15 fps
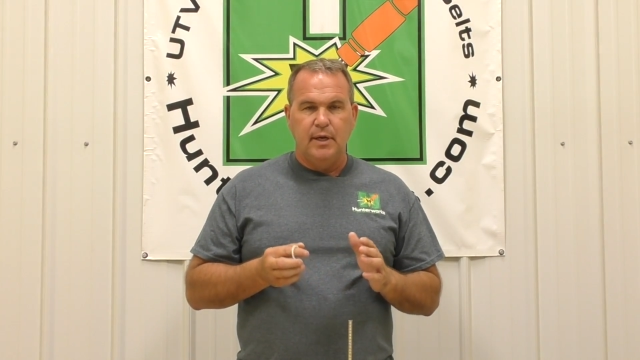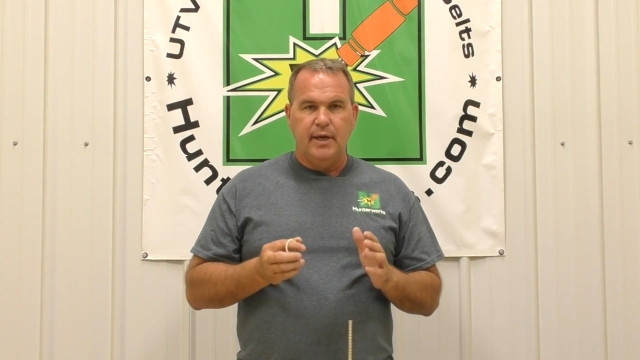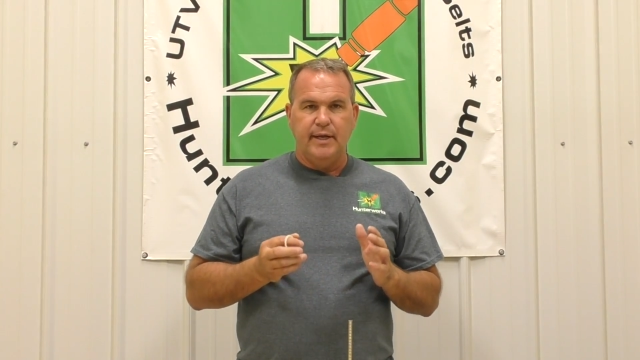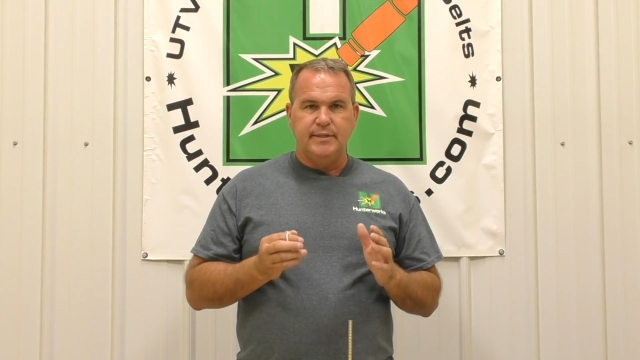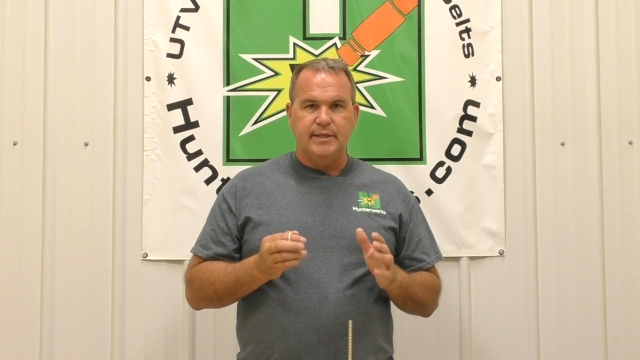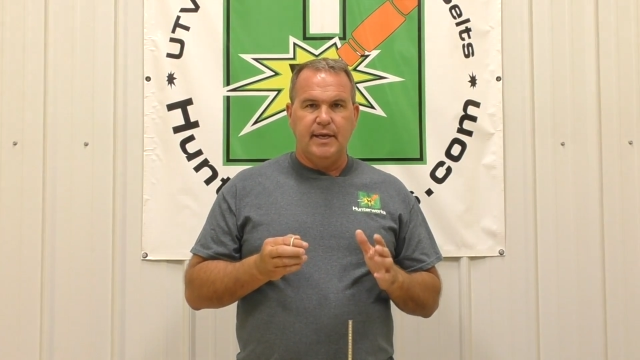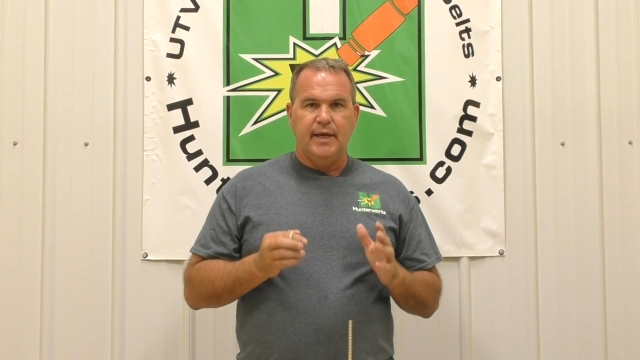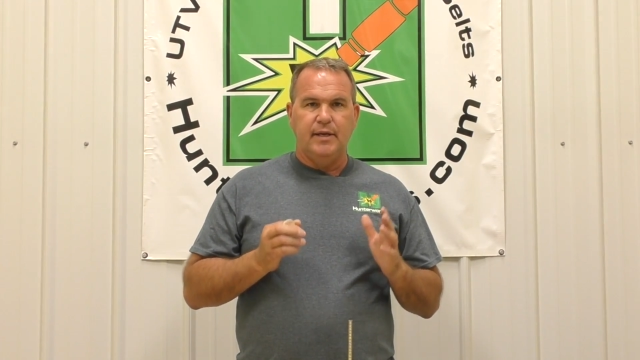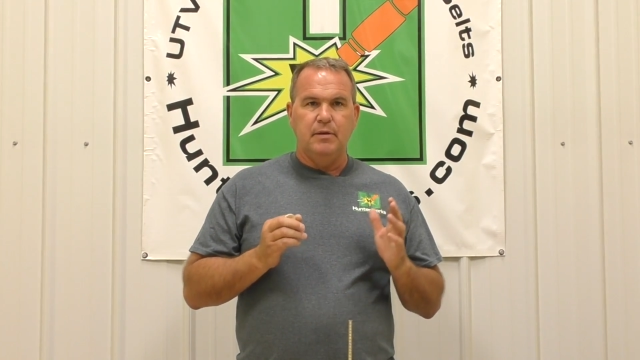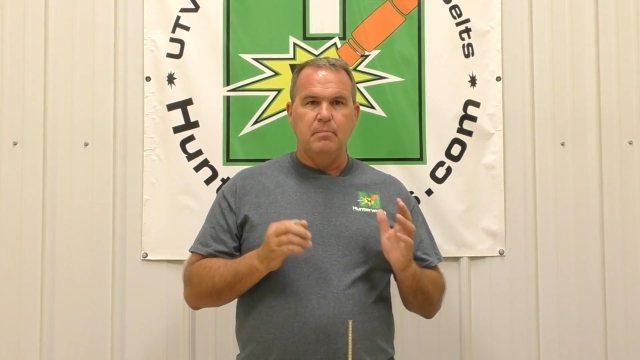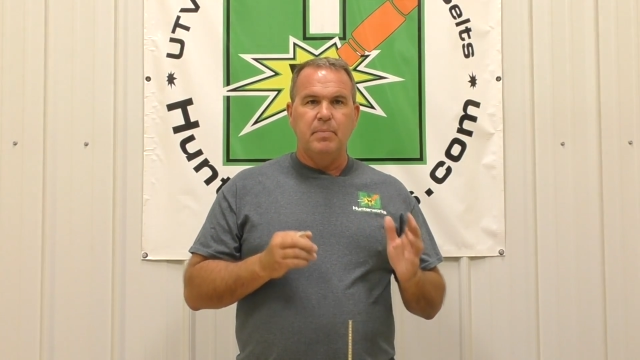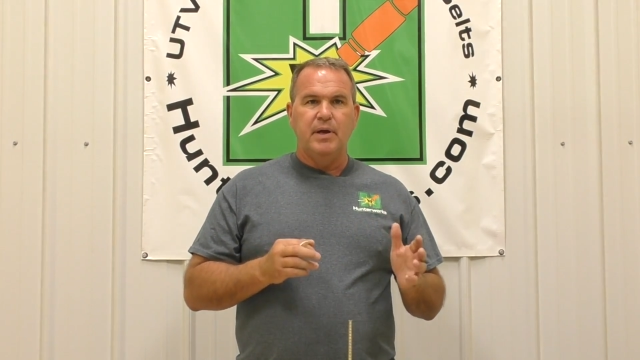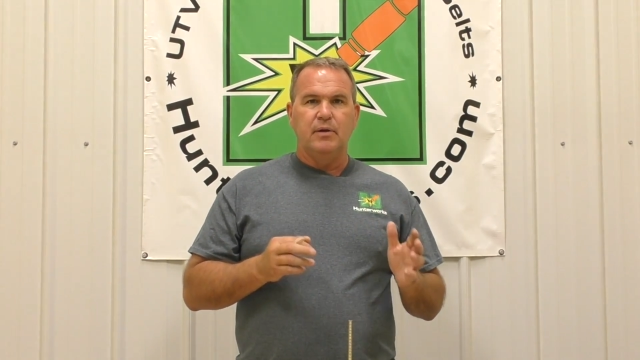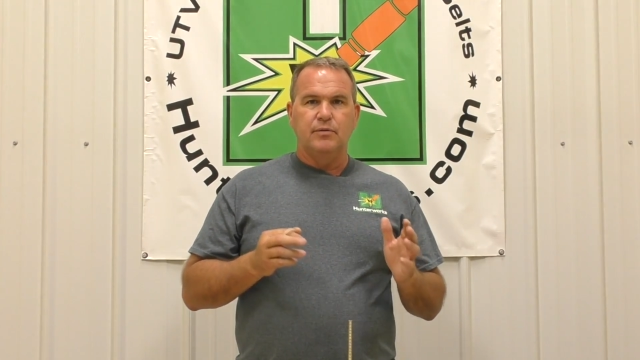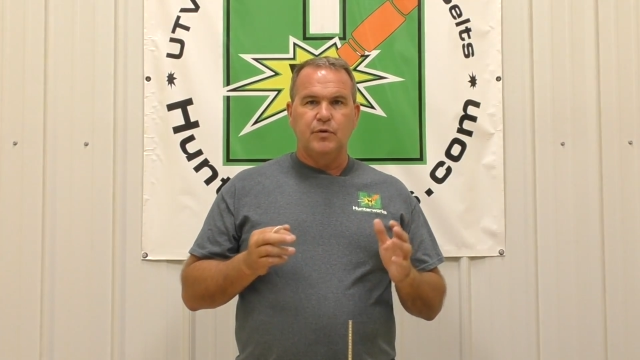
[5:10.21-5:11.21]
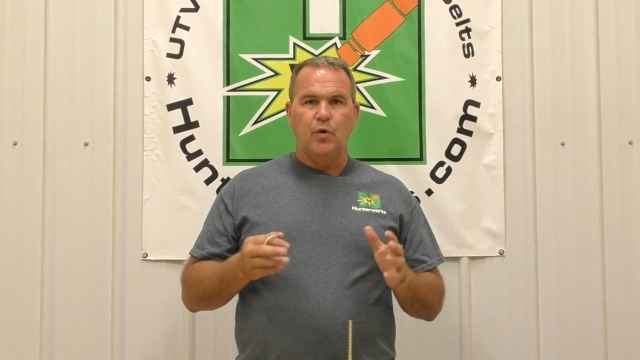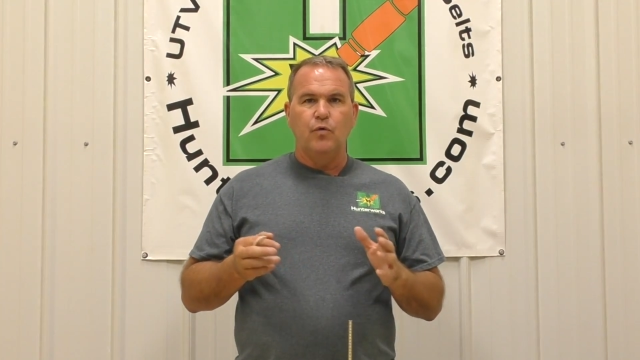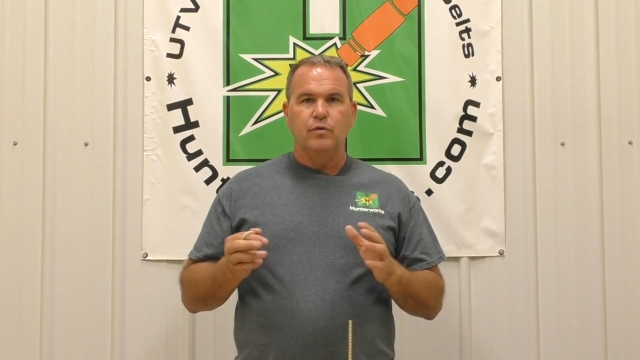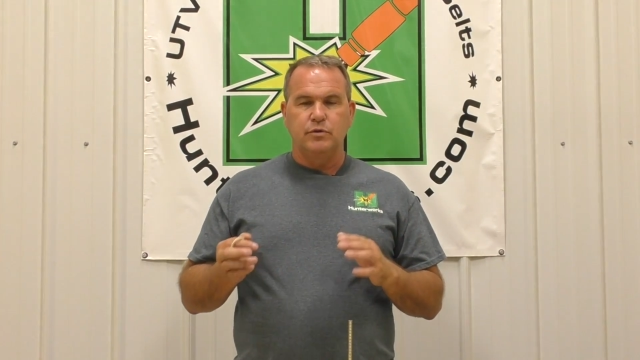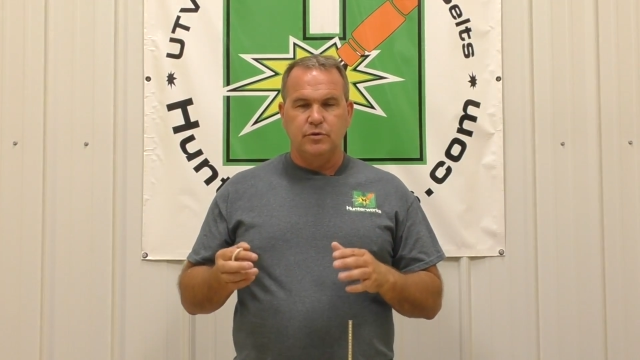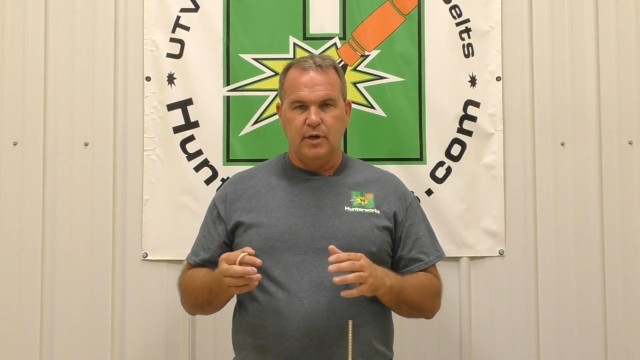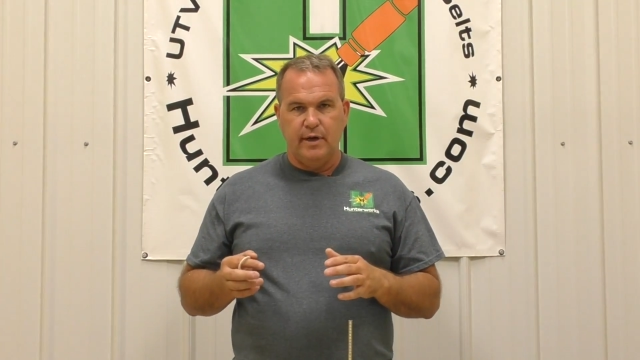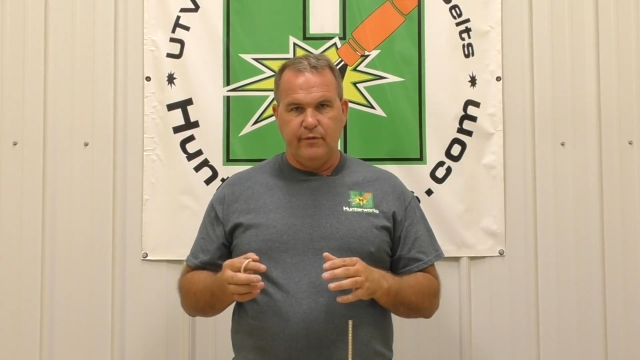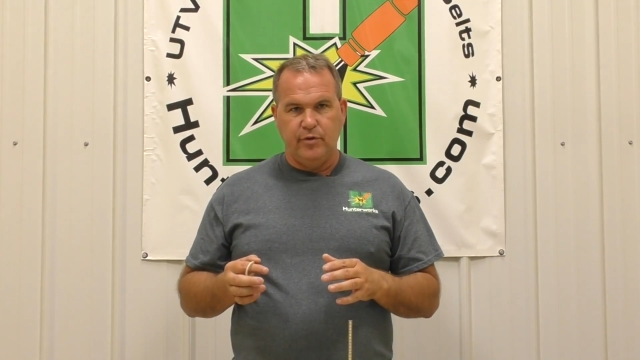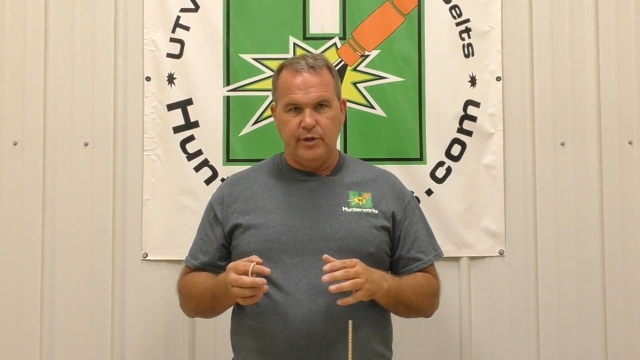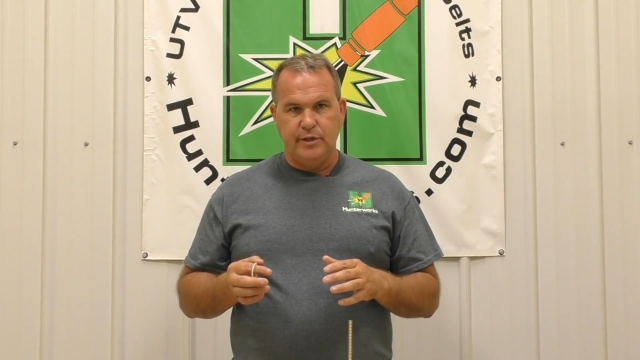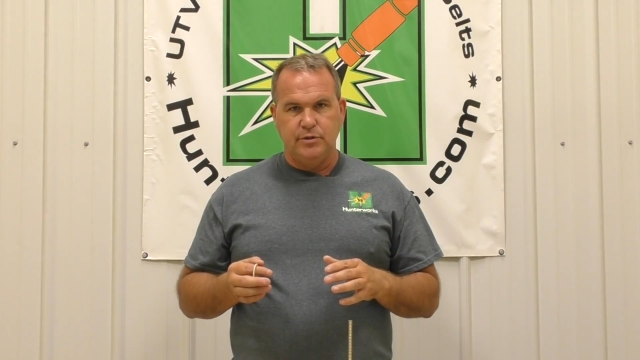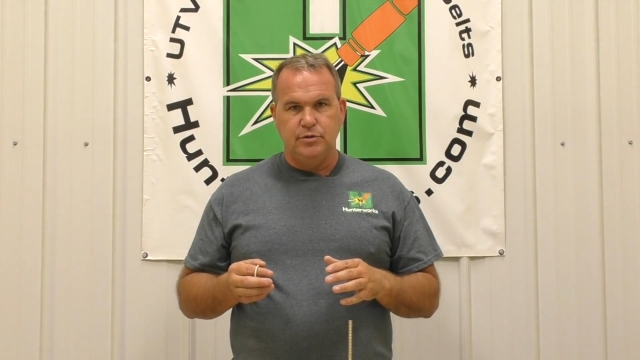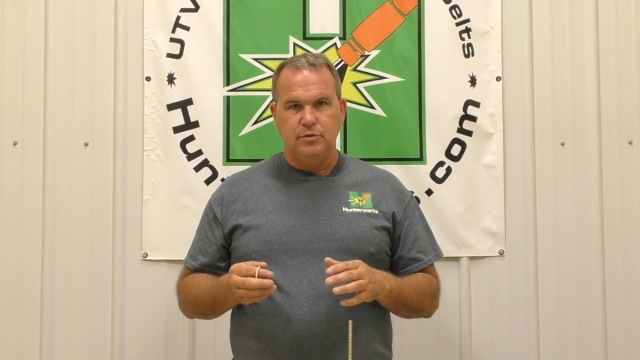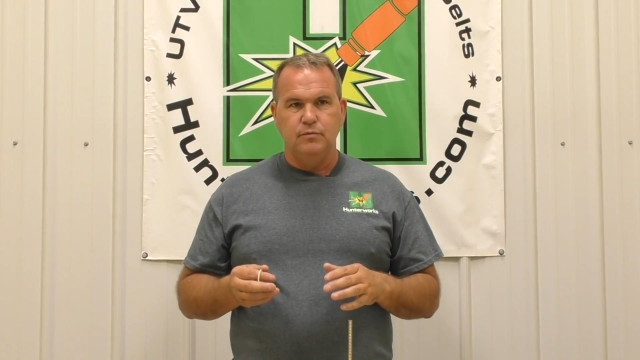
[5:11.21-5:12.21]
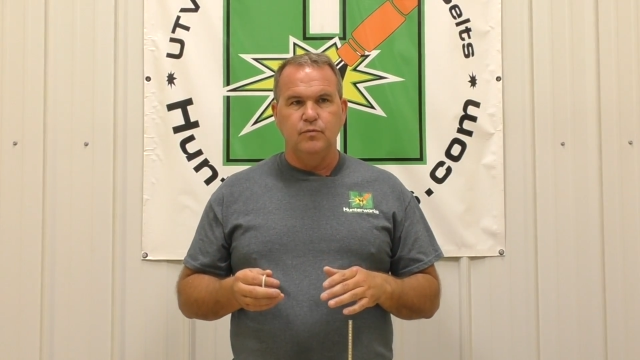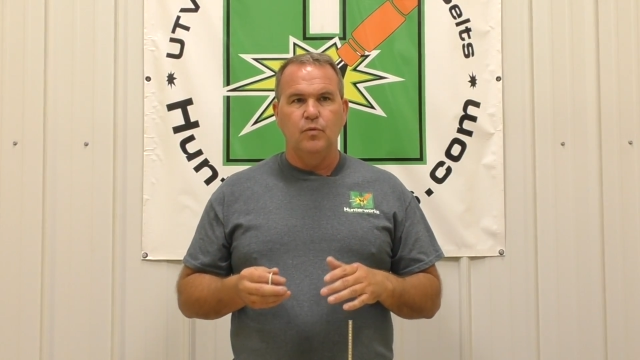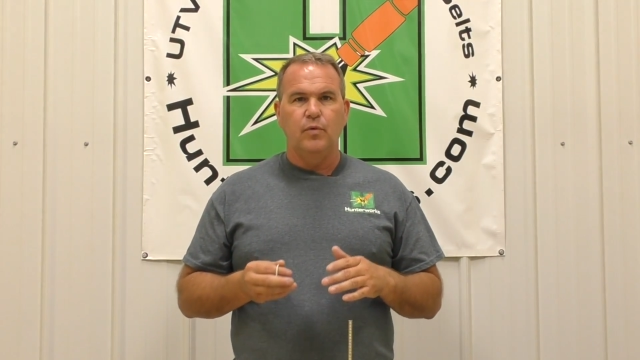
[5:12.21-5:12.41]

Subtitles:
has had the belt over travel issue.